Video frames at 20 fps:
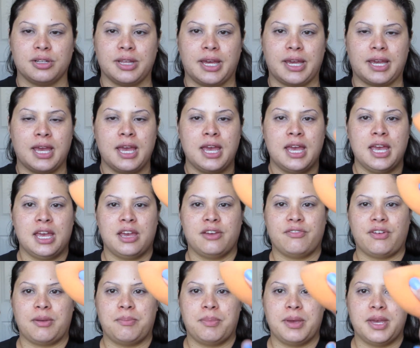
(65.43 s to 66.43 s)
Like if
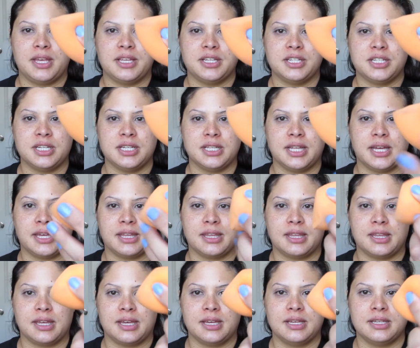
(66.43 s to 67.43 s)
I pinch it like
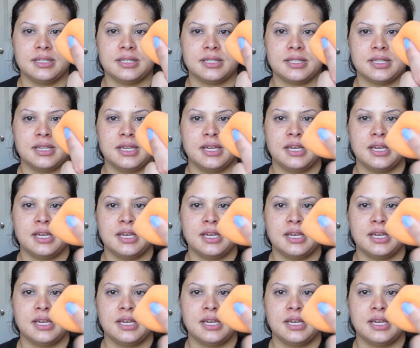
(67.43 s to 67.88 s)
this,